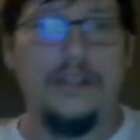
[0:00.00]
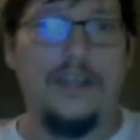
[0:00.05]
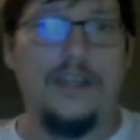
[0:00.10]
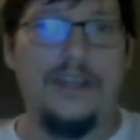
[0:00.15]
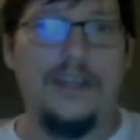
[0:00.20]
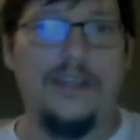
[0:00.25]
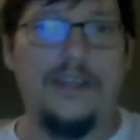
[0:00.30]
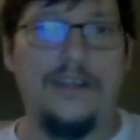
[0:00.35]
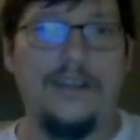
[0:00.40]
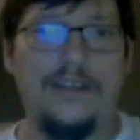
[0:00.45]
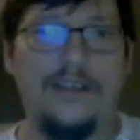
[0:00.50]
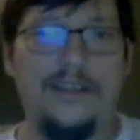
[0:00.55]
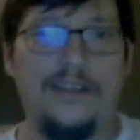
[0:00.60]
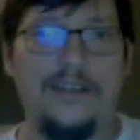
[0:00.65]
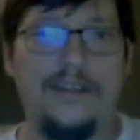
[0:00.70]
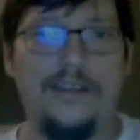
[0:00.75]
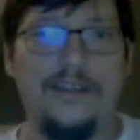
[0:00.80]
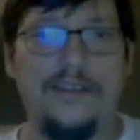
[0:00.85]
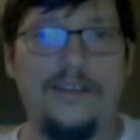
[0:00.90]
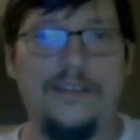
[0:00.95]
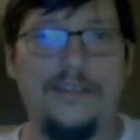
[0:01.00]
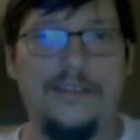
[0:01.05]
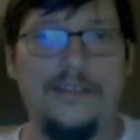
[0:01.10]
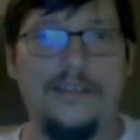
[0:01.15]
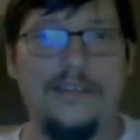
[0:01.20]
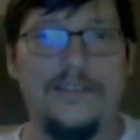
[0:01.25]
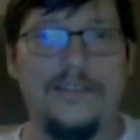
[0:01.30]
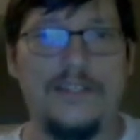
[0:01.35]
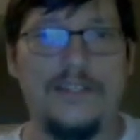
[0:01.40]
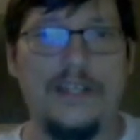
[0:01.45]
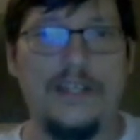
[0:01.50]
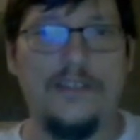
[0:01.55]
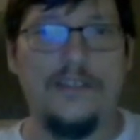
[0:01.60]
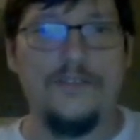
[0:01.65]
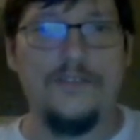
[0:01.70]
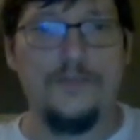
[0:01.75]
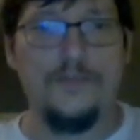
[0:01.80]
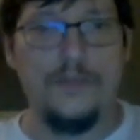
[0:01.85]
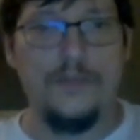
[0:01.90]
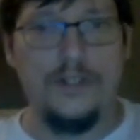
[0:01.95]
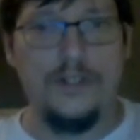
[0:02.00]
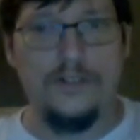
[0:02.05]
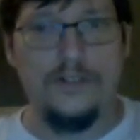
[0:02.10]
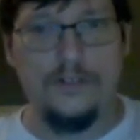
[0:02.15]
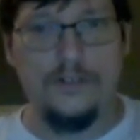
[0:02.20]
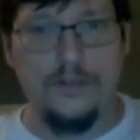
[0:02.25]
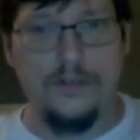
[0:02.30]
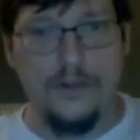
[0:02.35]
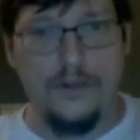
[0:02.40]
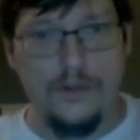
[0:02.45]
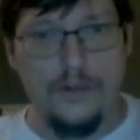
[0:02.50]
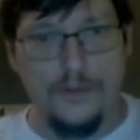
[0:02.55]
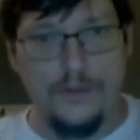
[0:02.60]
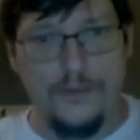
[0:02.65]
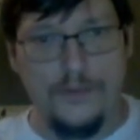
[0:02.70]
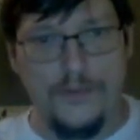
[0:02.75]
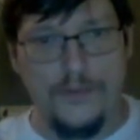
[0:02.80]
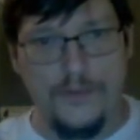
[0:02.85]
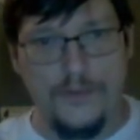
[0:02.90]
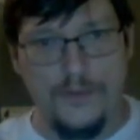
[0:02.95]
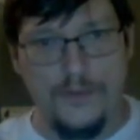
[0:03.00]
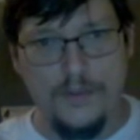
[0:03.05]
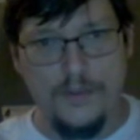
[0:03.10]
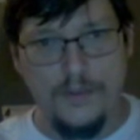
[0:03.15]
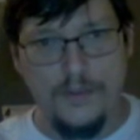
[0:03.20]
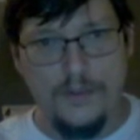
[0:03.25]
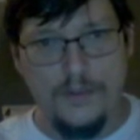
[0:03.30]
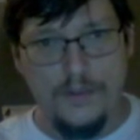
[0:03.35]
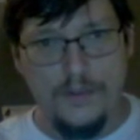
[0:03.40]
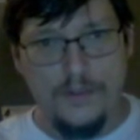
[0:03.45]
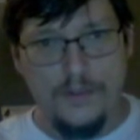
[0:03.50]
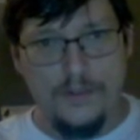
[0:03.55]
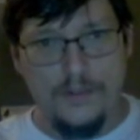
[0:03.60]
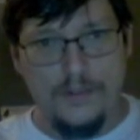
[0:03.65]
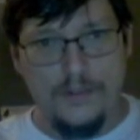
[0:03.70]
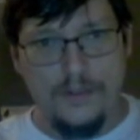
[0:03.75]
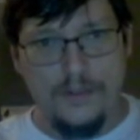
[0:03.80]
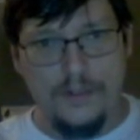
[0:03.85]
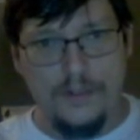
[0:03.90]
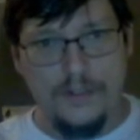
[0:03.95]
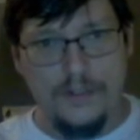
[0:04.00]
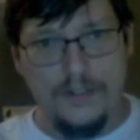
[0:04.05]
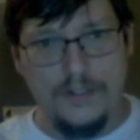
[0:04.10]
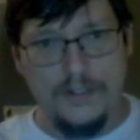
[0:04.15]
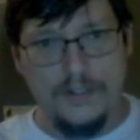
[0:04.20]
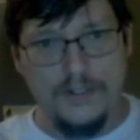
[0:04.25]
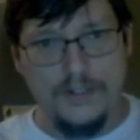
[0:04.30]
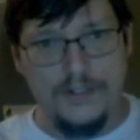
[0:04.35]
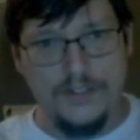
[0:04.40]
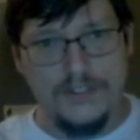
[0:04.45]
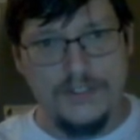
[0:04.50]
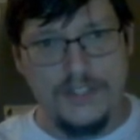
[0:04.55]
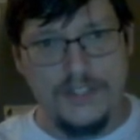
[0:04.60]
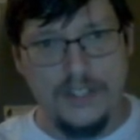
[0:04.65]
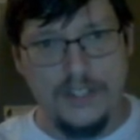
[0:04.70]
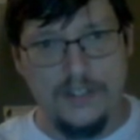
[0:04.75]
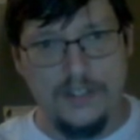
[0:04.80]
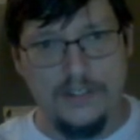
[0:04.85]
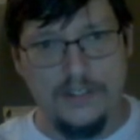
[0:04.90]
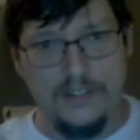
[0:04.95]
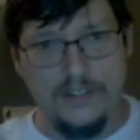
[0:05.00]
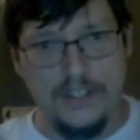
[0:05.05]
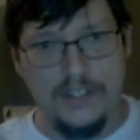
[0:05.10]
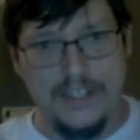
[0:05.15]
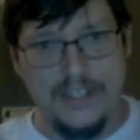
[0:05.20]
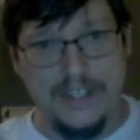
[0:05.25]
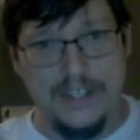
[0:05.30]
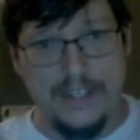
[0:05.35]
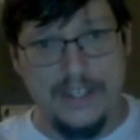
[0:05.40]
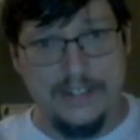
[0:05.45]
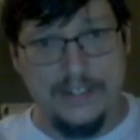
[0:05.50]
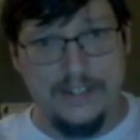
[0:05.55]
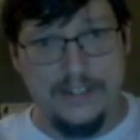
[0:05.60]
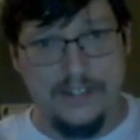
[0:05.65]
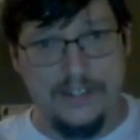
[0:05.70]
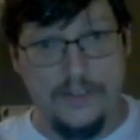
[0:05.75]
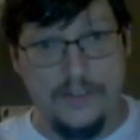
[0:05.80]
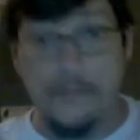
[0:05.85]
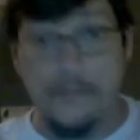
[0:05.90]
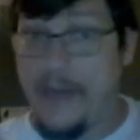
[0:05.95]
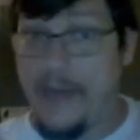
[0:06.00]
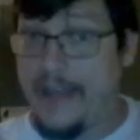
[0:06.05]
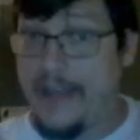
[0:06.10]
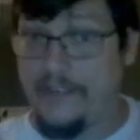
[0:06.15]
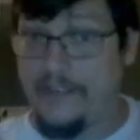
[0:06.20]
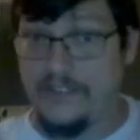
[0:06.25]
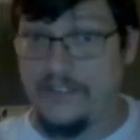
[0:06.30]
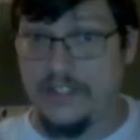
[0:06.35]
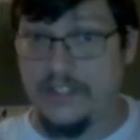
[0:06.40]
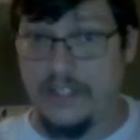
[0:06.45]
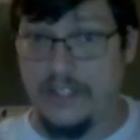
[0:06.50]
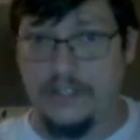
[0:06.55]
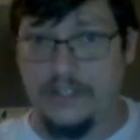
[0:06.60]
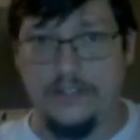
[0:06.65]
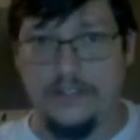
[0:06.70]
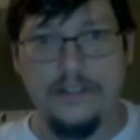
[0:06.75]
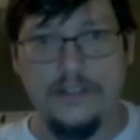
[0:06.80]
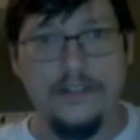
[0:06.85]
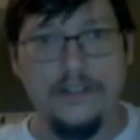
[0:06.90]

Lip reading: And then he's got this weird growth on his head, on the back of his head,